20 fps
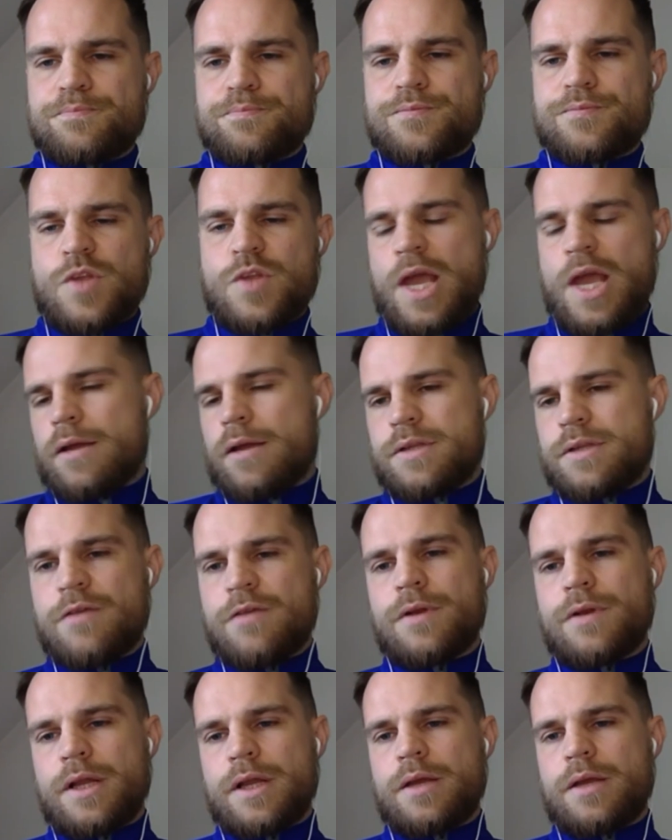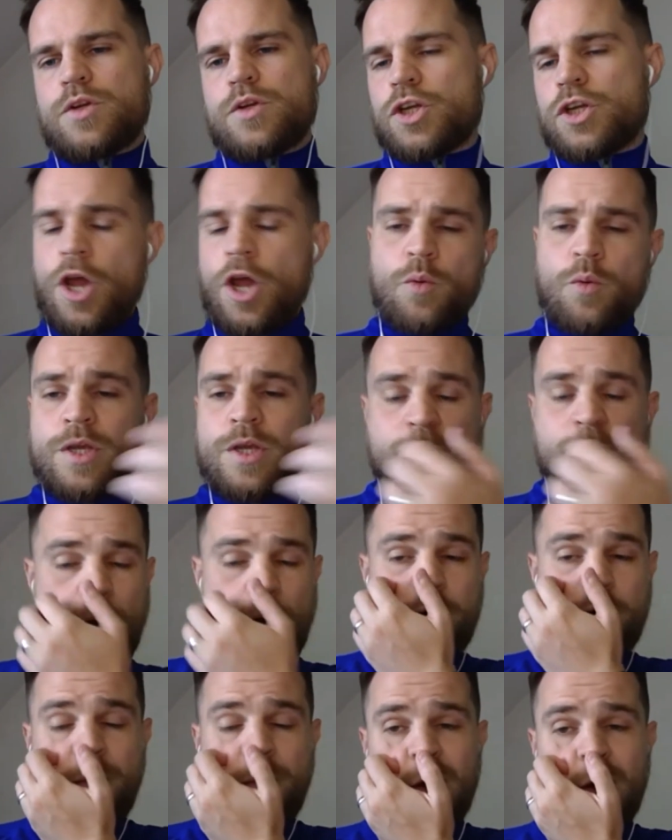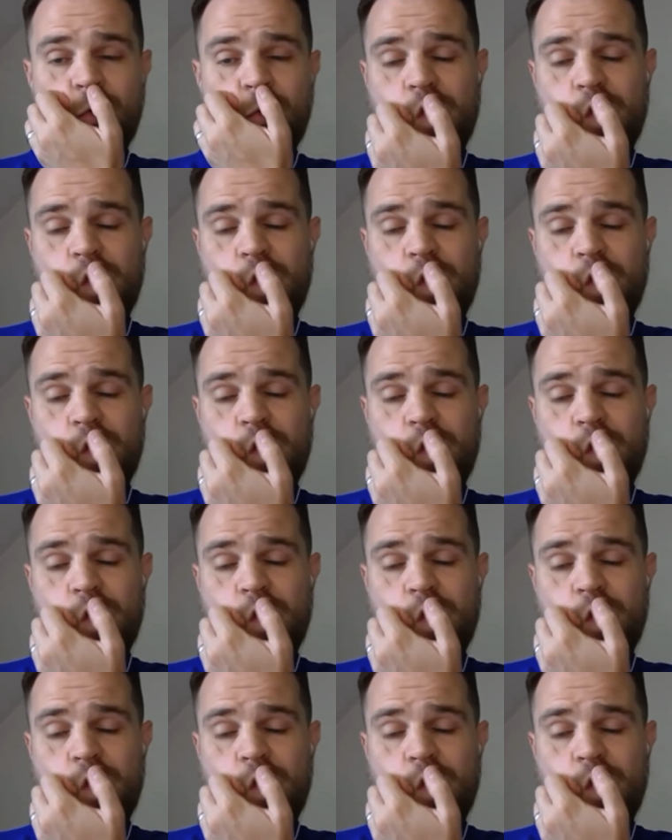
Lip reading: Yeah, definitely. Which I know we spoke about.